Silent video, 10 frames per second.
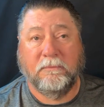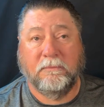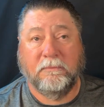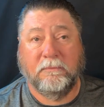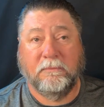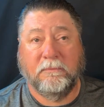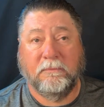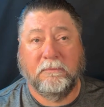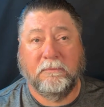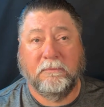Or
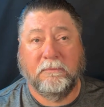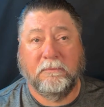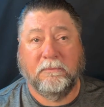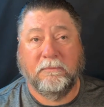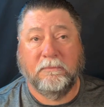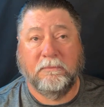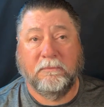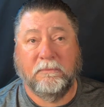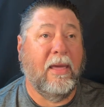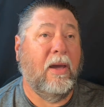I can ask it
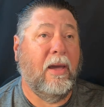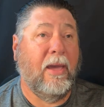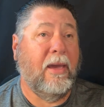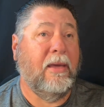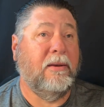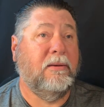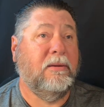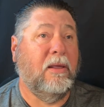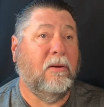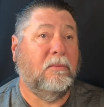to add,
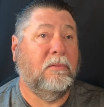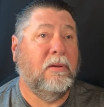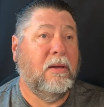you know,